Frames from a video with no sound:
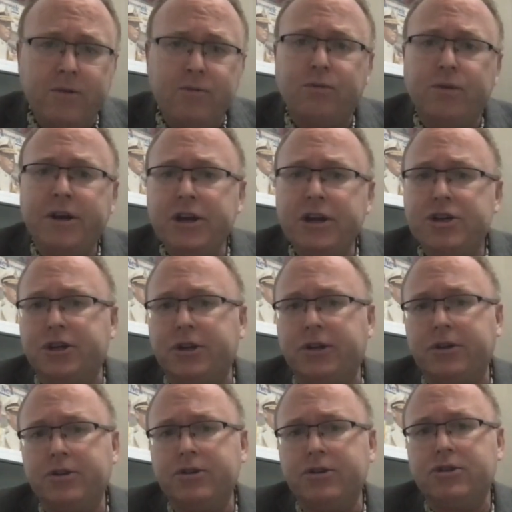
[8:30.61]

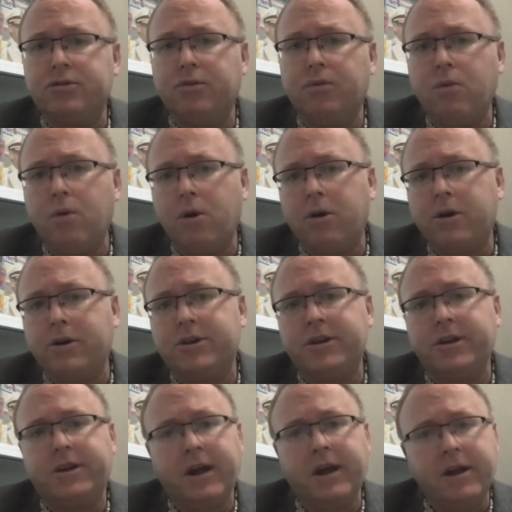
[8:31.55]
regions work
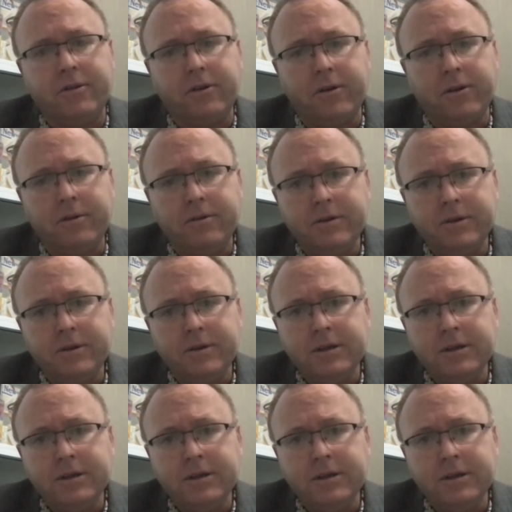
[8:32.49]
together